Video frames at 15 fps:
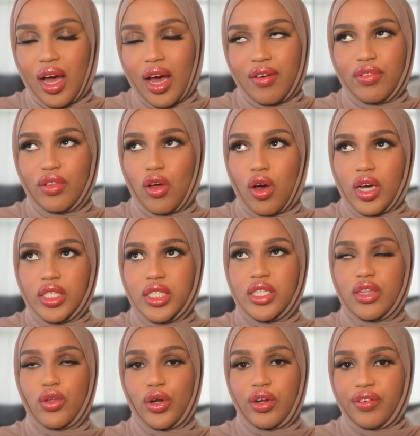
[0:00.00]
I've lost
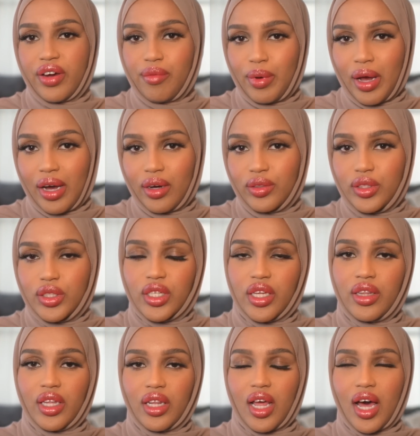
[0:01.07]
35 pounds
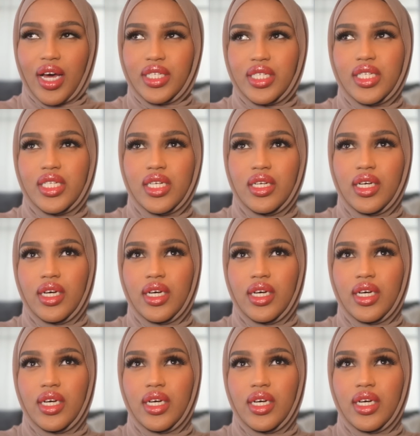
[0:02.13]
in the last,